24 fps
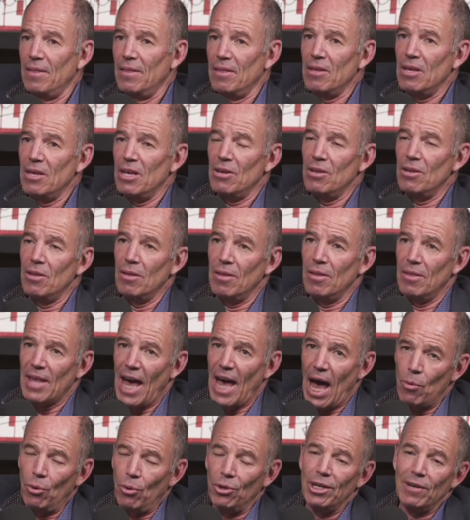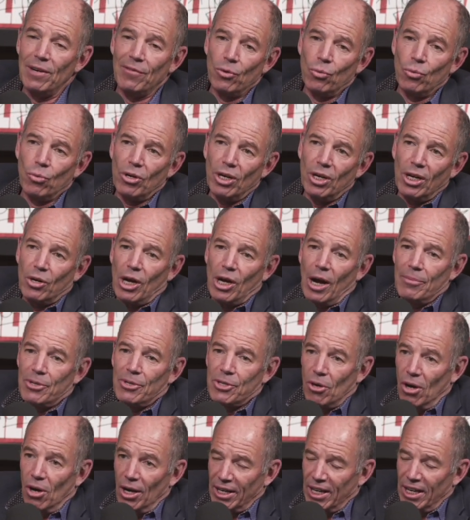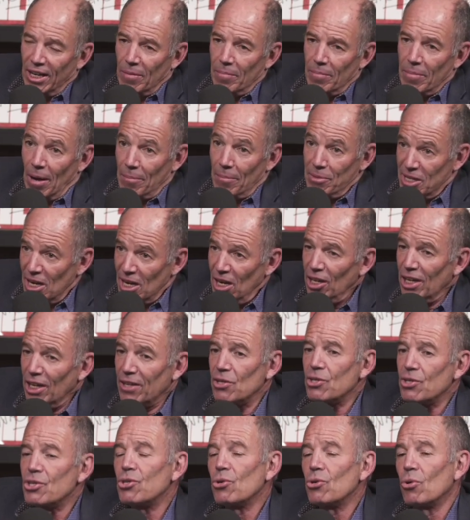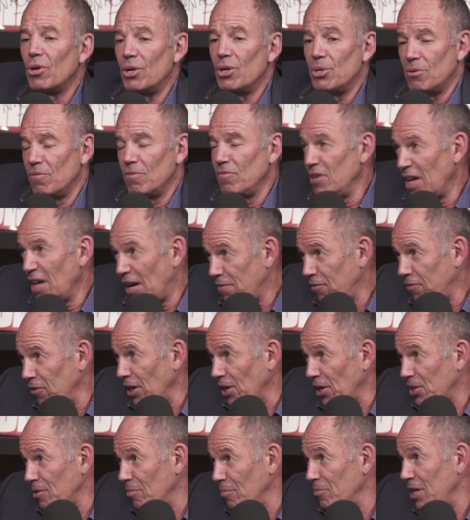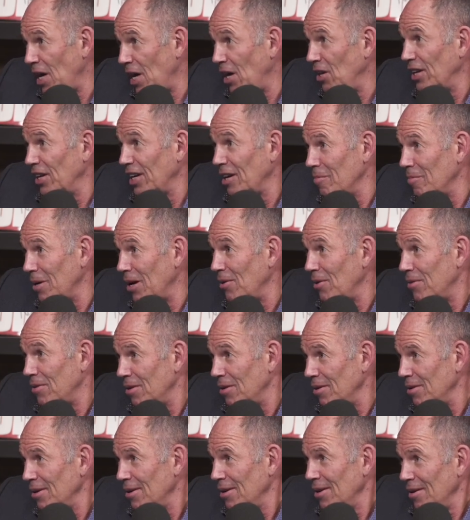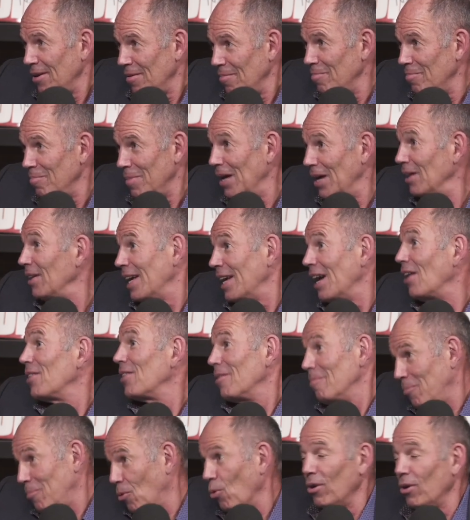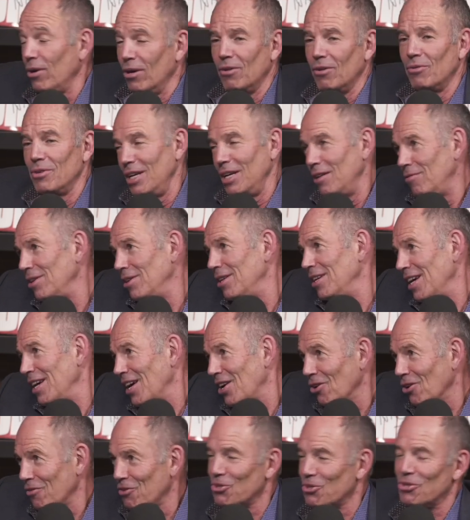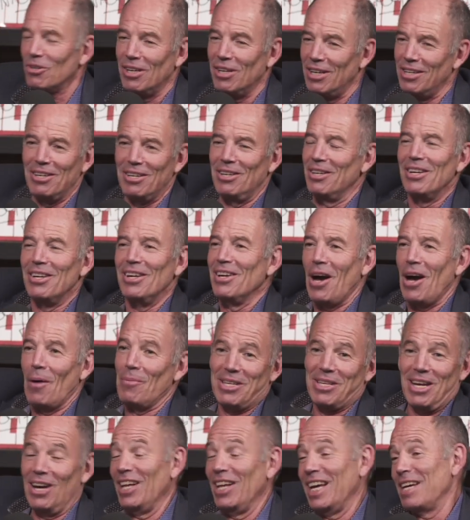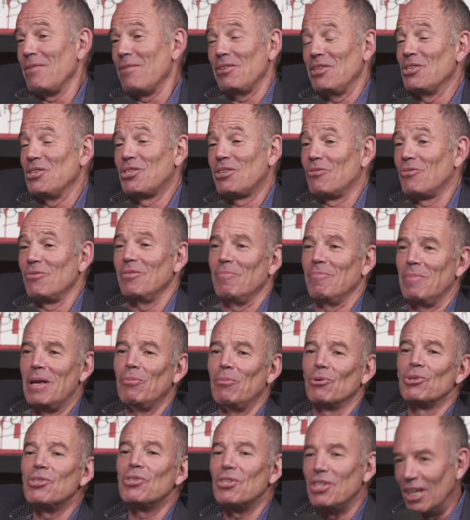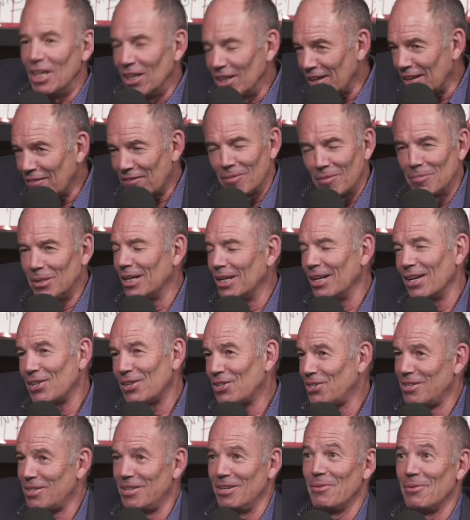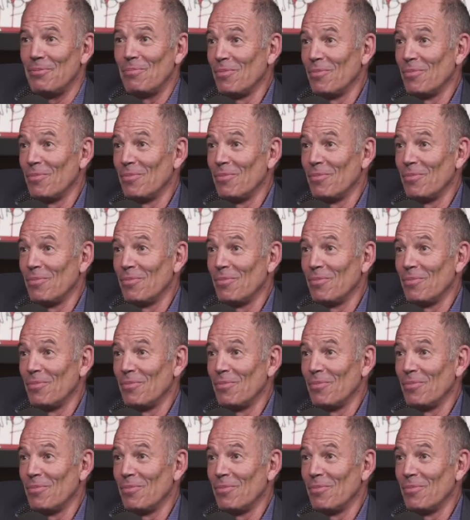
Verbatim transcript: in That Will Never Work, I'm talking about, I'm telling the stories of Netflix. I'm telling about the mailing out the porno D V D. I don't yeah. know. So, and the, yeah. I'm telling about these people stealing from us, the